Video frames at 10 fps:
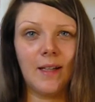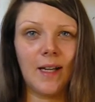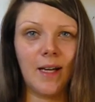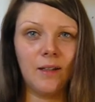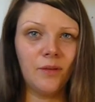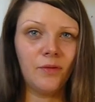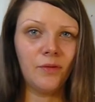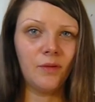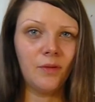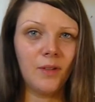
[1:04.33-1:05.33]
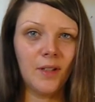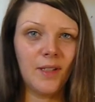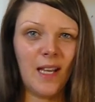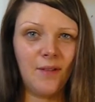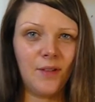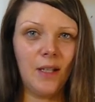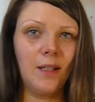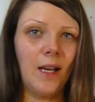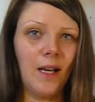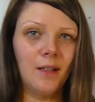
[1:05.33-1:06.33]
I kind of saved it
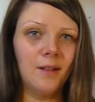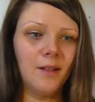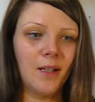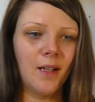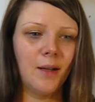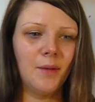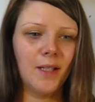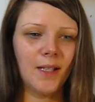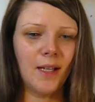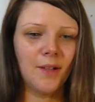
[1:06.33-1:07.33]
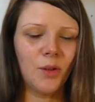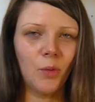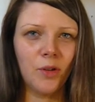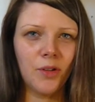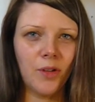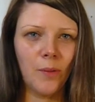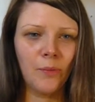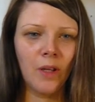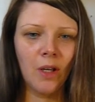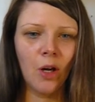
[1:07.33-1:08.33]
and decided to watch them